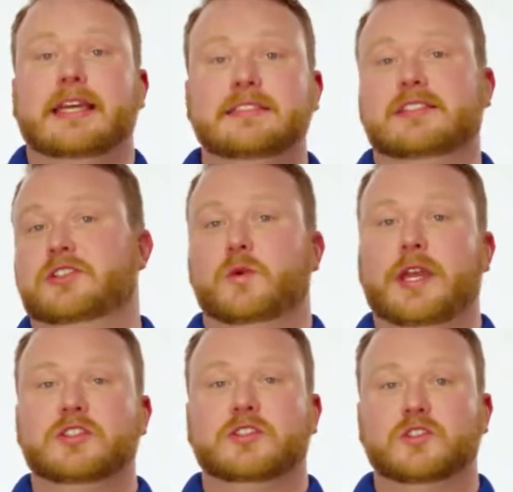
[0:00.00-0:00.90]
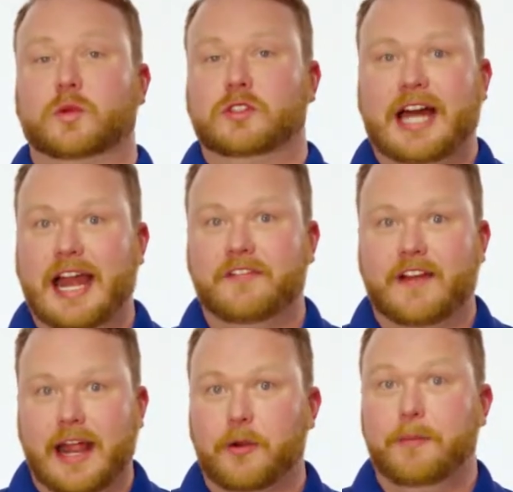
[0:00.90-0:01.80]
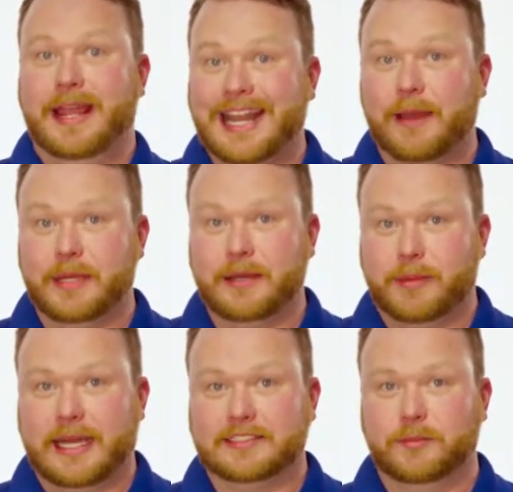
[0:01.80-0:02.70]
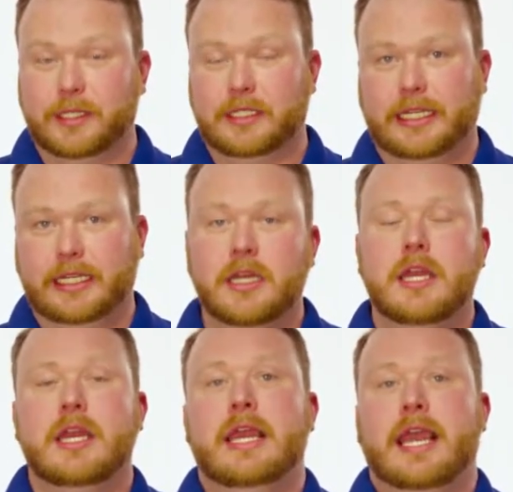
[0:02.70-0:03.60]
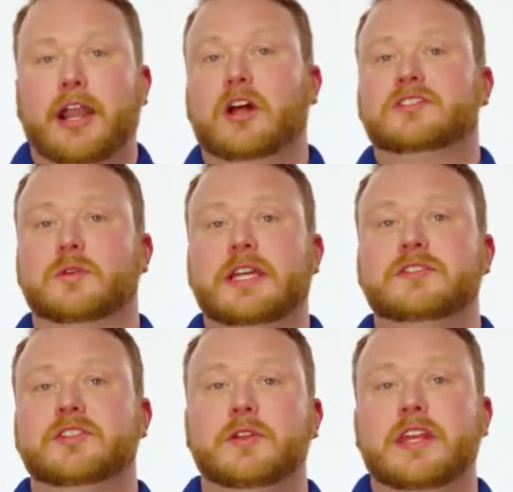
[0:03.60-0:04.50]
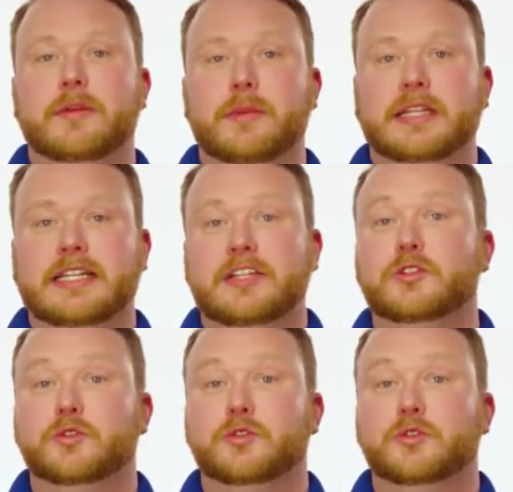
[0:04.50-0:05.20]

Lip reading: in situations where live fire may not be a possibility, it also gives you the ability to